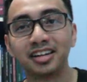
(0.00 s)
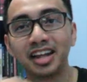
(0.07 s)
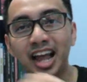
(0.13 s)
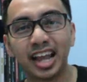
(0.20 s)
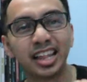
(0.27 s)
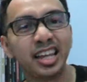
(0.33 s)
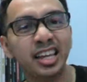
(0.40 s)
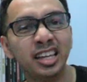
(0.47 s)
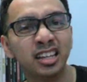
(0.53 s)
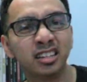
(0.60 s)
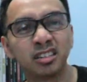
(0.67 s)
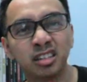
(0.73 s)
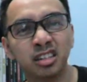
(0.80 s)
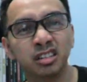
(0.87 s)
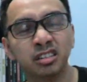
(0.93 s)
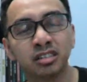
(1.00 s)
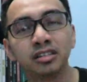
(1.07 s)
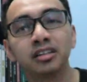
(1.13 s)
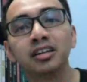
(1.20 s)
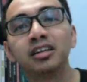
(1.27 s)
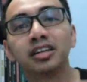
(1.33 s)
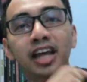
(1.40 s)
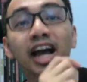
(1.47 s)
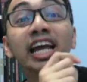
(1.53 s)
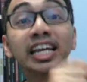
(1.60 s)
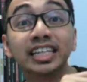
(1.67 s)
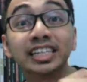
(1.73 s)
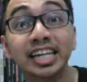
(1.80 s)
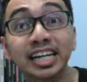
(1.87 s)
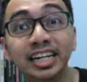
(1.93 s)
I think he is here. Yeah,
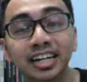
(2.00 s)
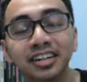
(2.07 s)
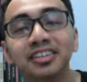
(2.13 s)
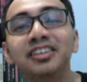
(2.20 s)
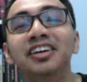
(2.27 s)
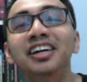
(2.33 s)
he is here.